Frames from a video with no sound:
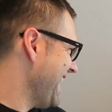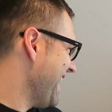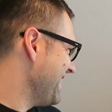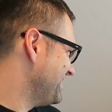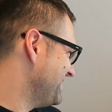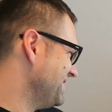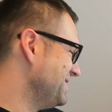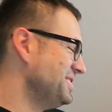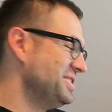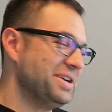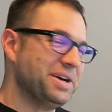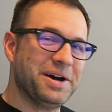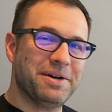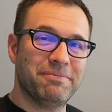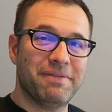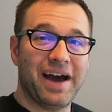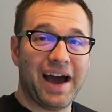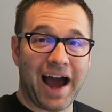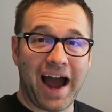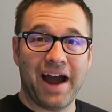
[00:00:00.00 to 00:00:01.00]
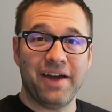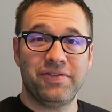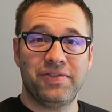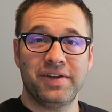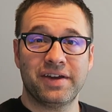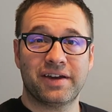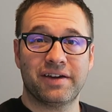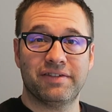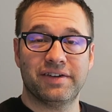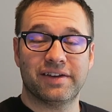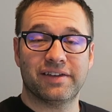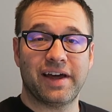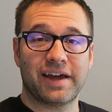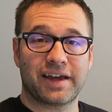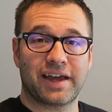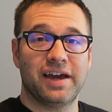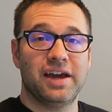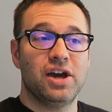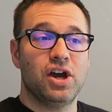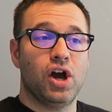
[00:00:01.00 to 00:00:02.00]
he has a gym. I think of it
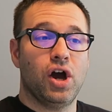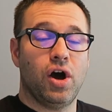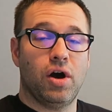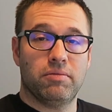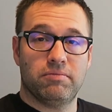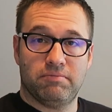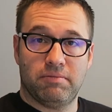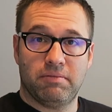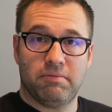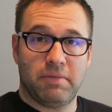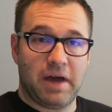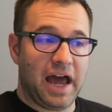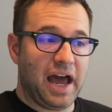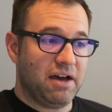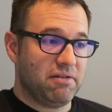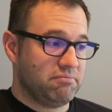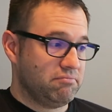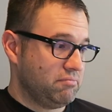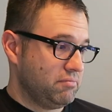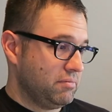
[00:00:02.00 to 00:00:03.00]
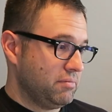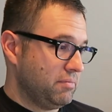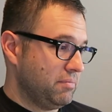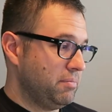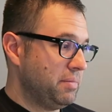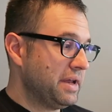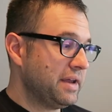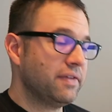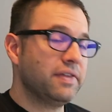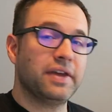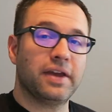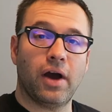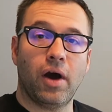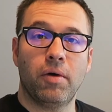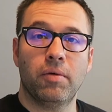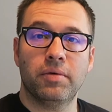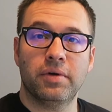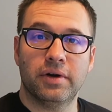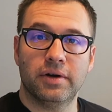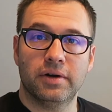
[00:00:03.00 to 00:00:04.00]
like being the
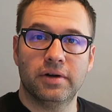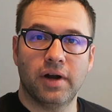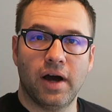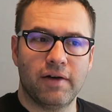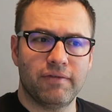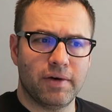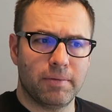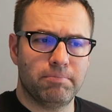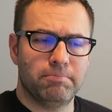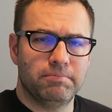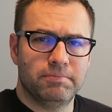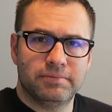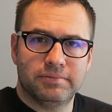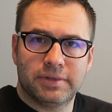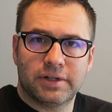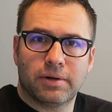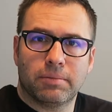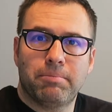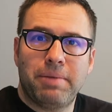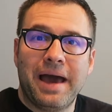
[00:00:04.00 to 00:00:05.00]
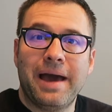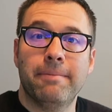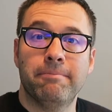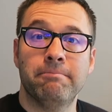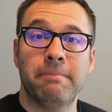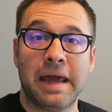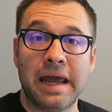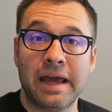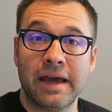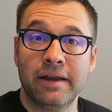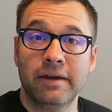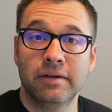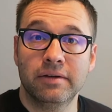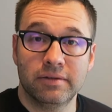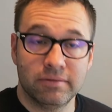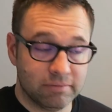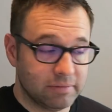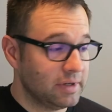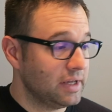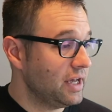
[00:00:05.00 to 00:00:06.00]
owner of a little pet man.
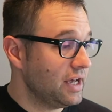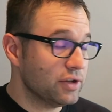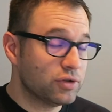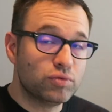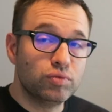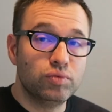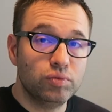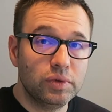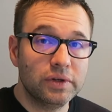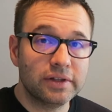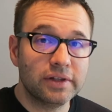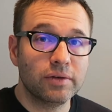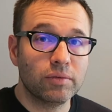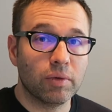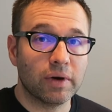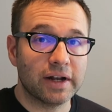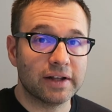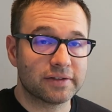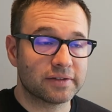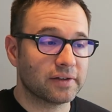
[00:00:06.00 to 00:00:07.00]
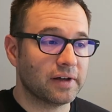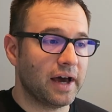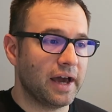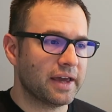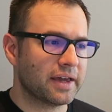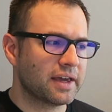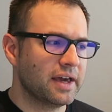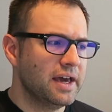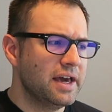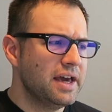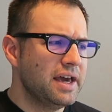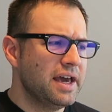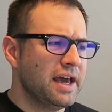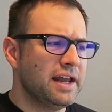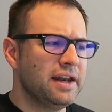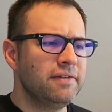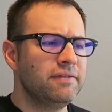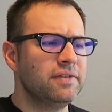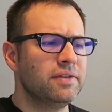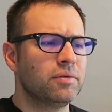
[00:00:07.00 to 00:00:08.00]
It's really what it's like.
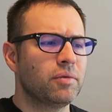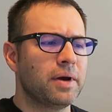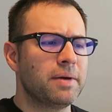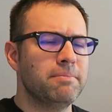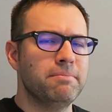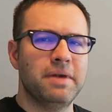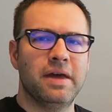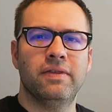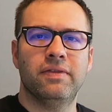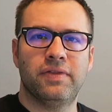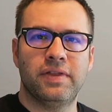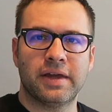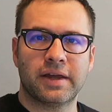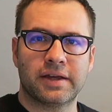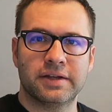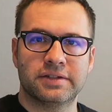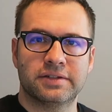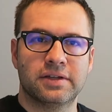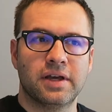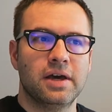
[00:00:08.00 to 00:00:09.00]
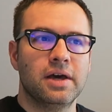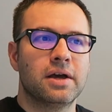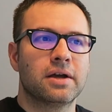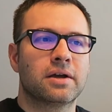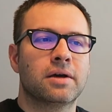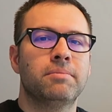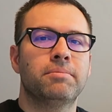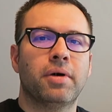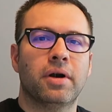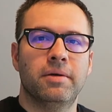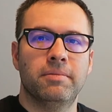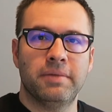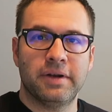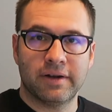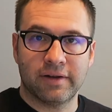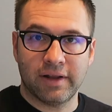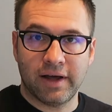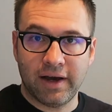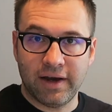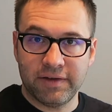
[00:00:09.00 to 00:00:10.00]
And even the way men think is
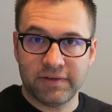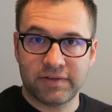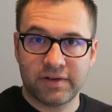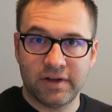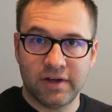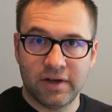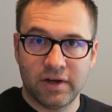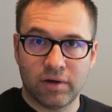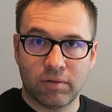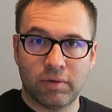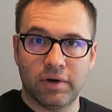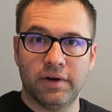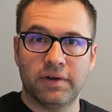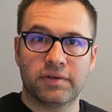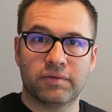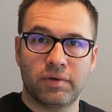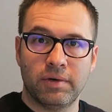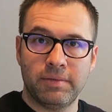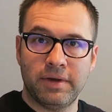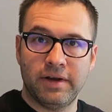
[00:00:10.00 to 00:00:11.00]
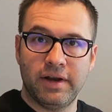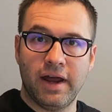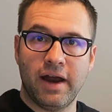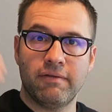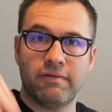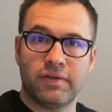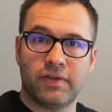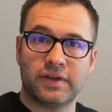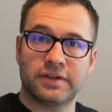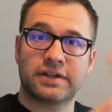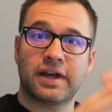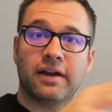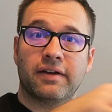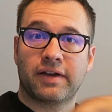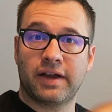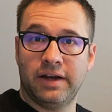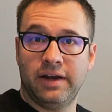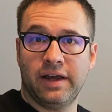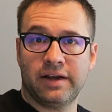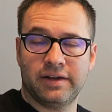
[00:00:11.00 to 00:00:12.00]
compartmentalized, whereas women, everything's kind
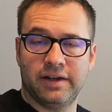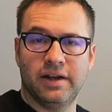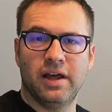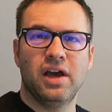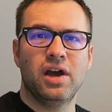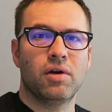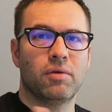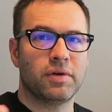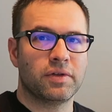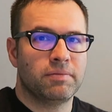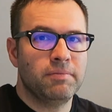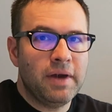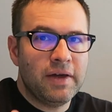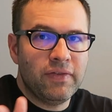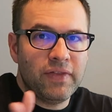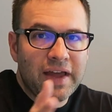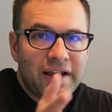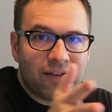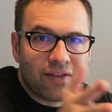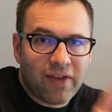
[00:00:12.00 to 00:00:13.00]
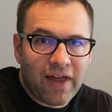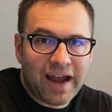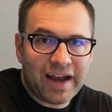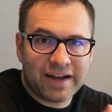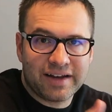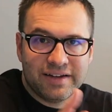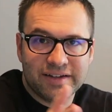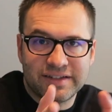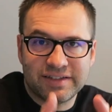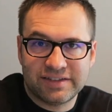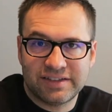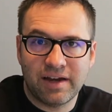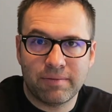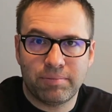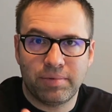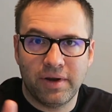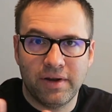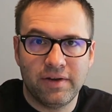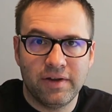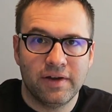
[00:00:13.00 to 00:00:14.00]
of connected. With men, they like
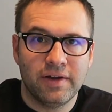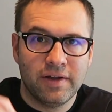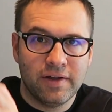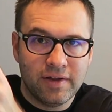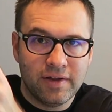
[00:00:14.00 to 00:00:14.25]
separate